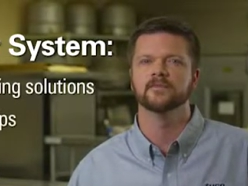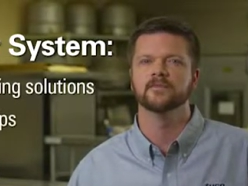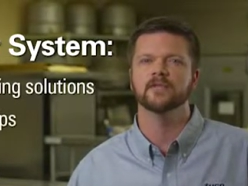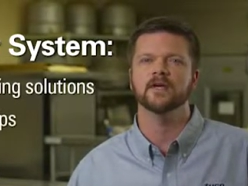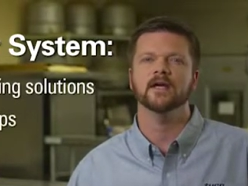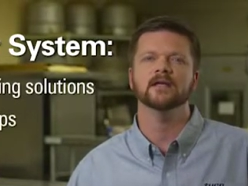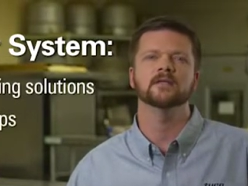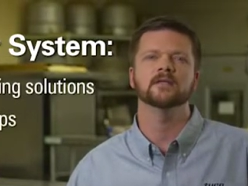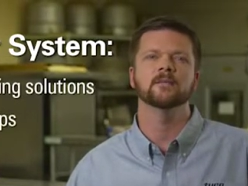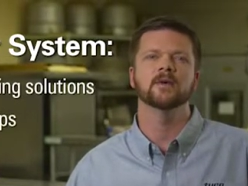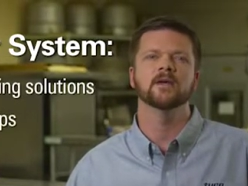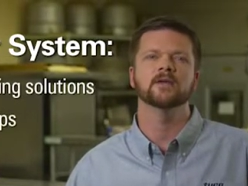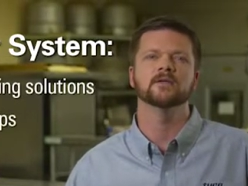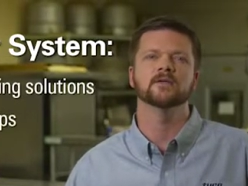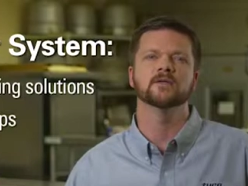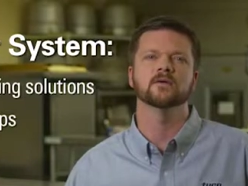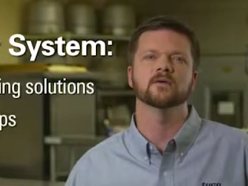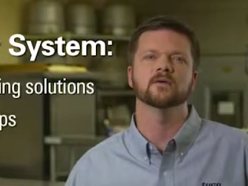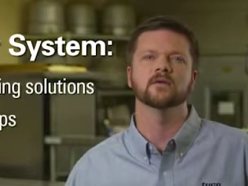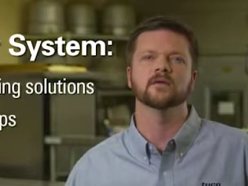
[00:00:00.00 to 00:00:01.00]
Check to make
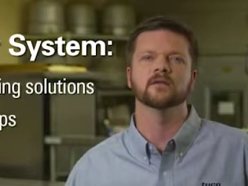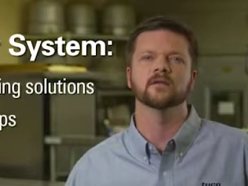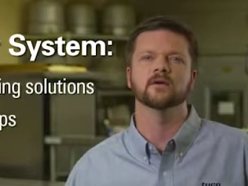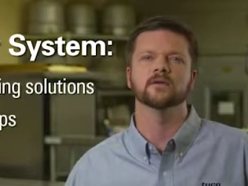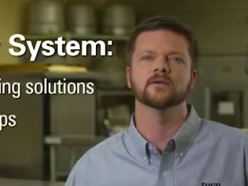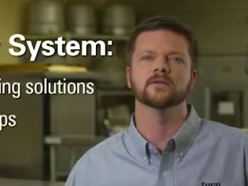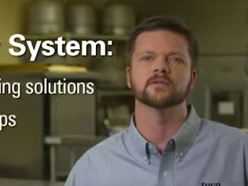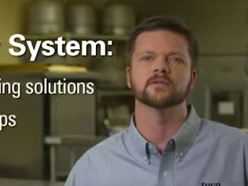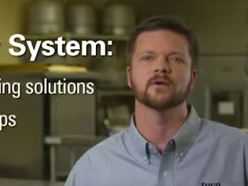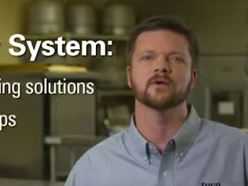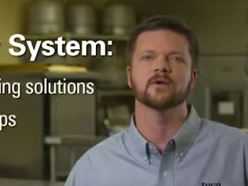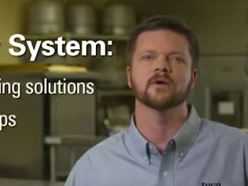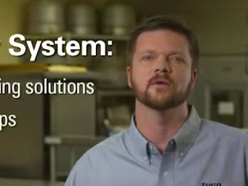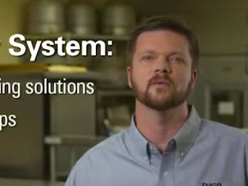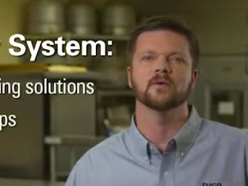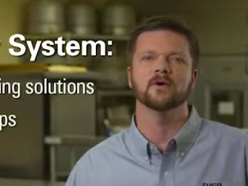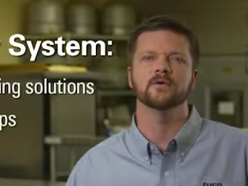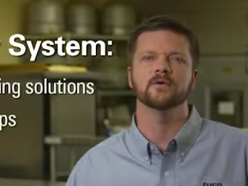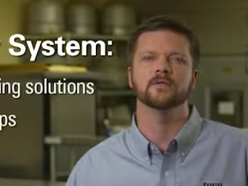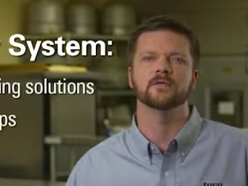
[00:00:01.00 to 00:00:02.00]
sure that there is no
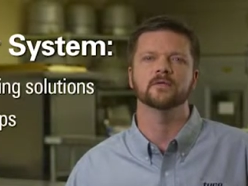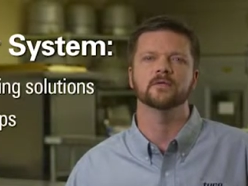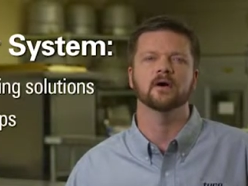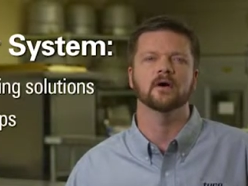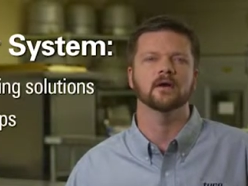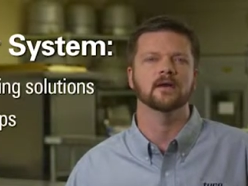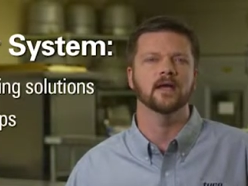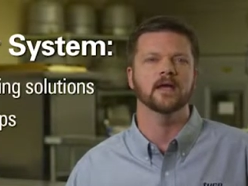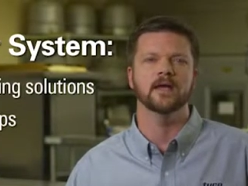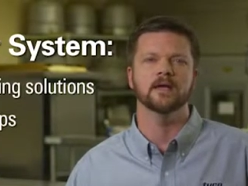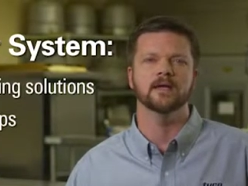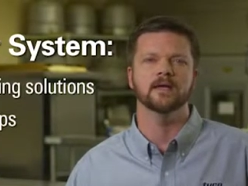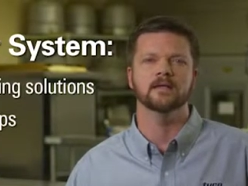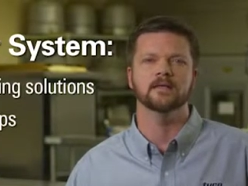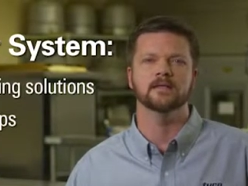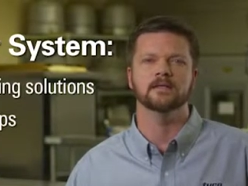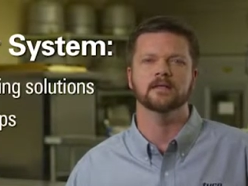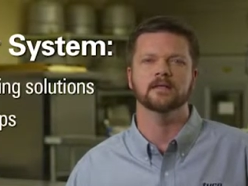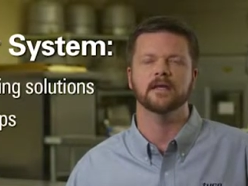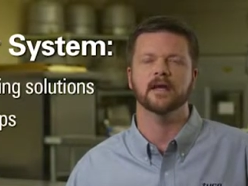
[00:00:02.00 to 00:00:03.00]
corrosion on any of
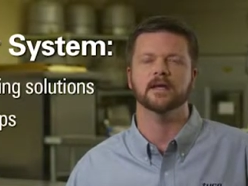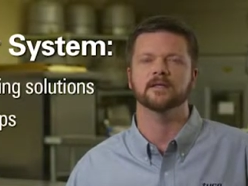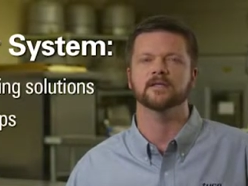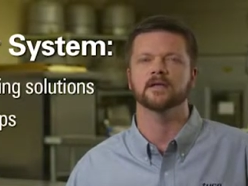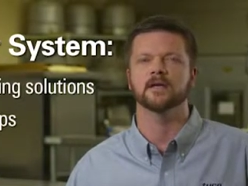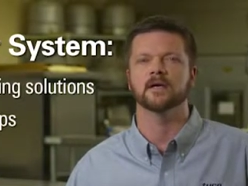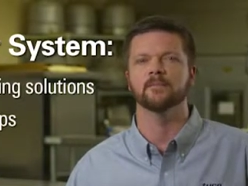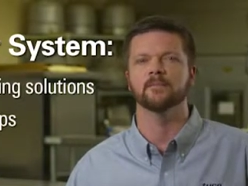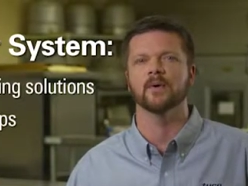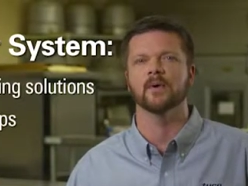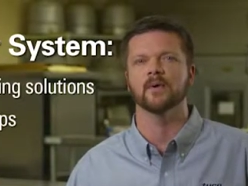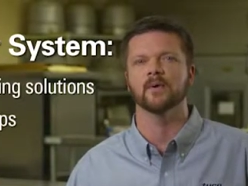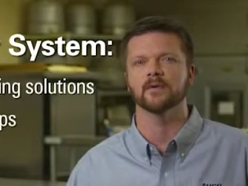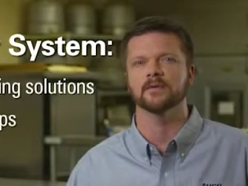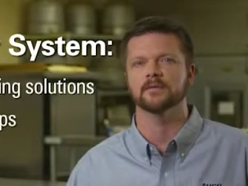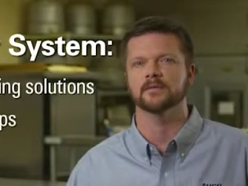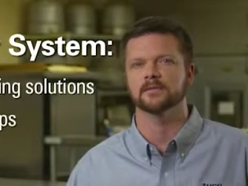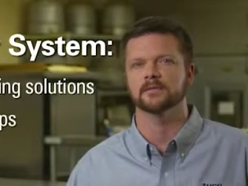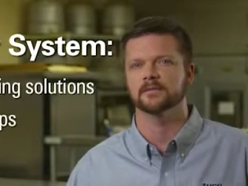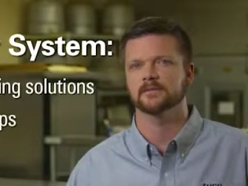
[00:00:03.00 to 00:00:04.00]
the detection
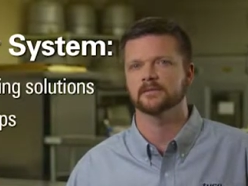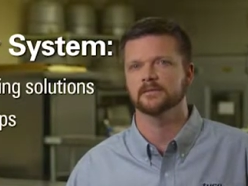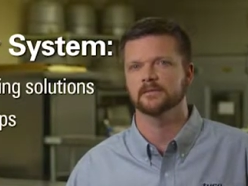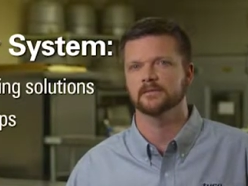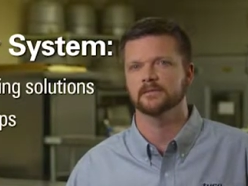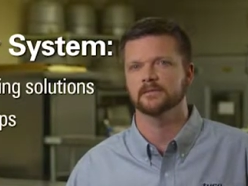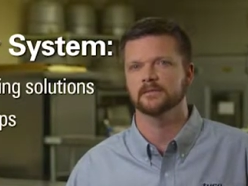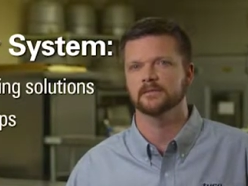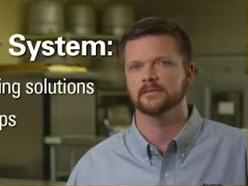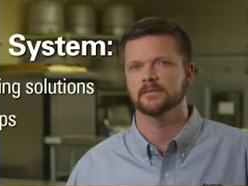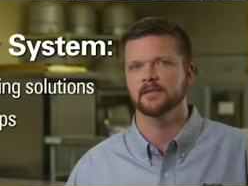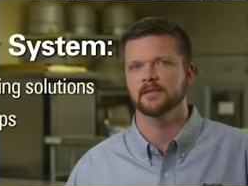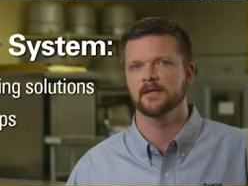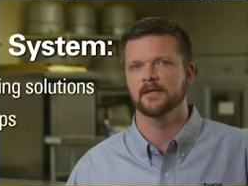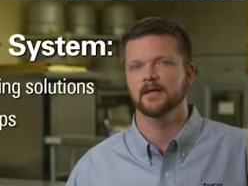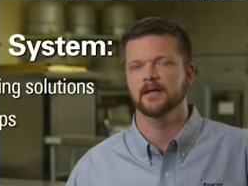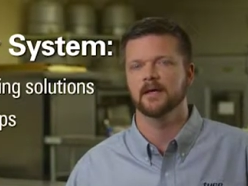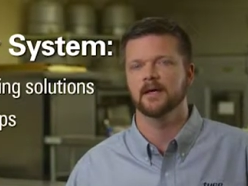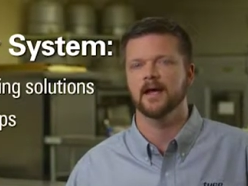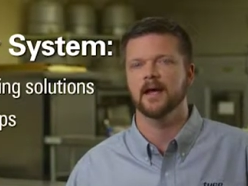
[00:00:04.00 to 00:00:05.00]
components.
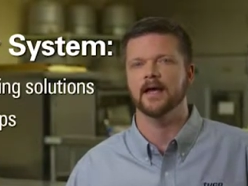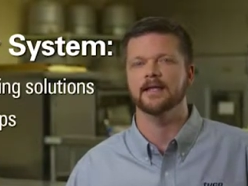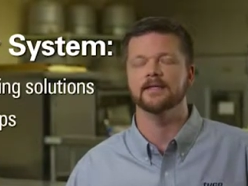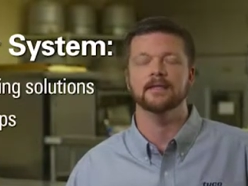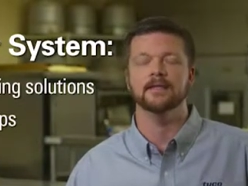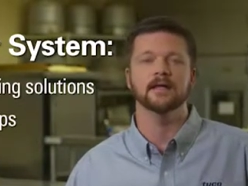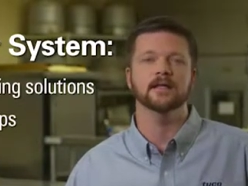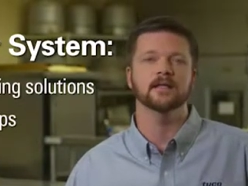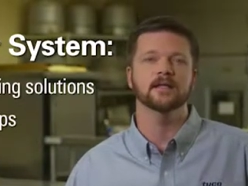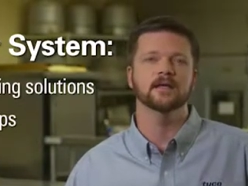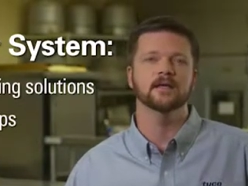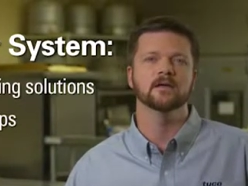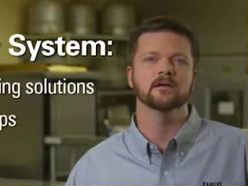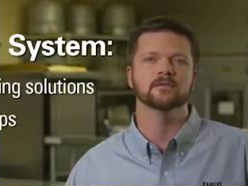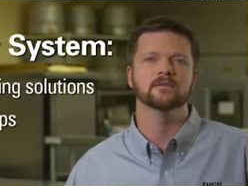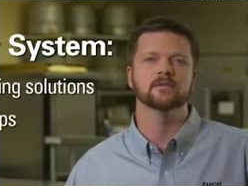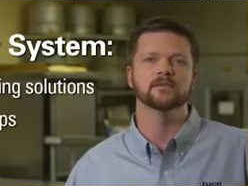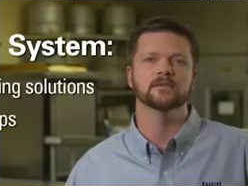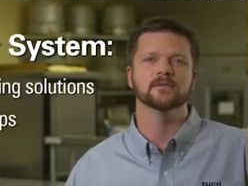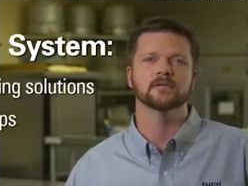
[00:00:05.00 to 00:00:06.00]
At daily
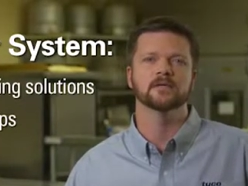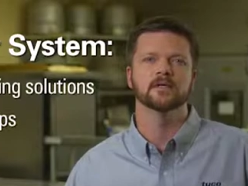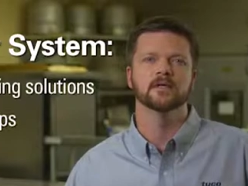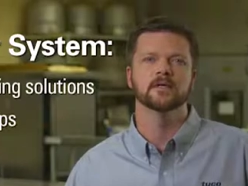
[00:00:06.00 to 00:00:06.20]
intervals,